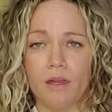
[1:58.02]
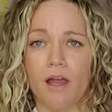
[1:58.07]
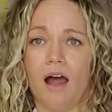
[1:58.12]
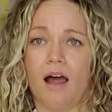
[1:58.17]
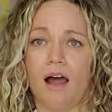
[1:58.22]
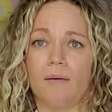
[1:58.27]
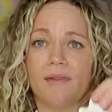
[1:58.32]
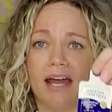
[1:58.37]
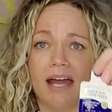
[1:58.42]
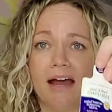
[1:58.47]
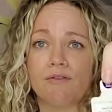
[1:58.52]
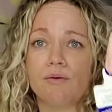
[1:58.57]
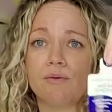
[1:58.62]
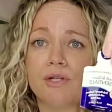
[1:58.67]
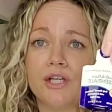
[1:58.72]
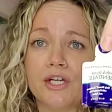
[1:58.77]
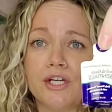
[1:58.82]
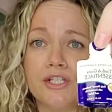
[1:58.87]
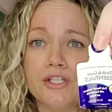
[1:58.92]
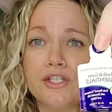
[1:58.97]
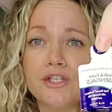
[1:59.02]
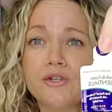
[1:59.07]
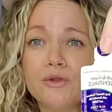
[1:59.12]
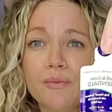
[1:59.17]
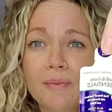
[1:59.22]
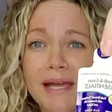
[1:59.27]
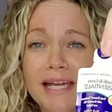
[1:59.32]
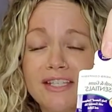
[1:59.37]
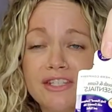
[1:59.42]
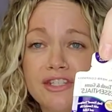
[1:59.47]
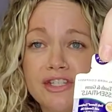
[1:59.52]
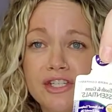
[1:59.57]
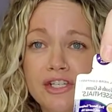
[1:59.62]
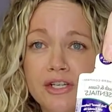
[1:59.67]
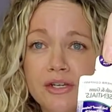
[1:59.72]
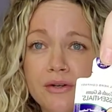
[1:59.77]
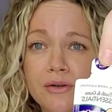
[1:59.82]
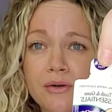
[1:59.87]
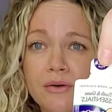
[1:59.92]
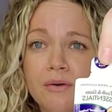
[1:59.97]
Um, they have a really good toothpaste
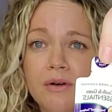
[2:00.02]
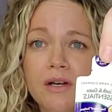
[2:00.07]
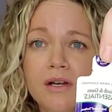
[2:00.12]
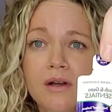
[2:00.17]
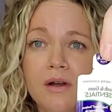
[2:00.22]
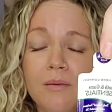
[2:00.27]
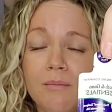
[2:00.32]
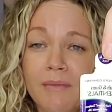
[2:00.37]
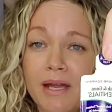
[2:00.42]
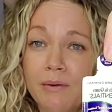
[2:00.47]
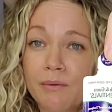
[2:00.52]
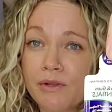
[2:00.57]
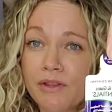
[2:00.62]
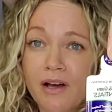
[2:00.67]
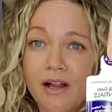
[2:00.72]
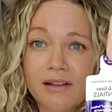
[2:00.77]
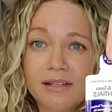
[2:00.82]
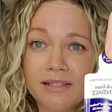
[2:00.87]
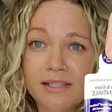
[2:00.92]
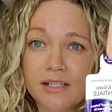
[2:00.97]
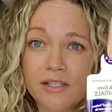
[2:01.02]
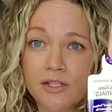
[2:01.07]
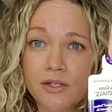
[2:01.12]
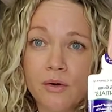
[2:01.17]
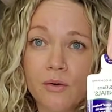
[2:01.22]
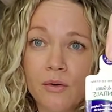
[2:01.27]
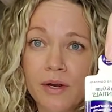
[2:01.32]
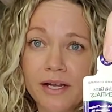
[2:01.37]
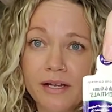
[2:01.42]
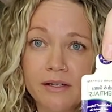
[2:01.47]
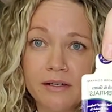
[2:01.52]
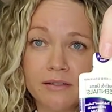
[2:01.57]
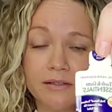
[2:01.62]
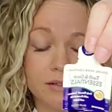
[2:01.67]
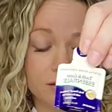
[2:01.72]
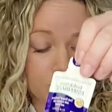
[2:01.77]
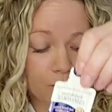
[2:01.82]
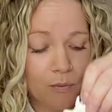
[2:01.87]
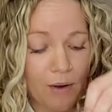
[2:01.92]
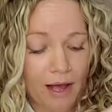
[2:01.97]
too, made with all essential
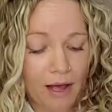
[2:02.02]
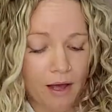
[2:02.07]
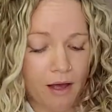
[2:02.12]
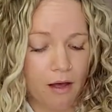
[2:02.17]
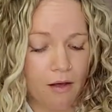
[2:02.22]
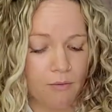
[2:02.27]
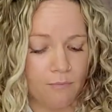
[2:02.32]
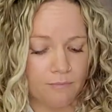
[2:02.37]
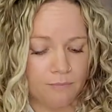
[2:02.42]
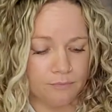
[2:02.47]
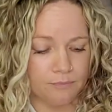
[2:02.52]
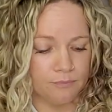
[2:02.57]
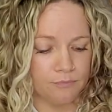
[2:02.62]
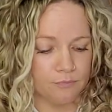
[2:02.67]
oils as well.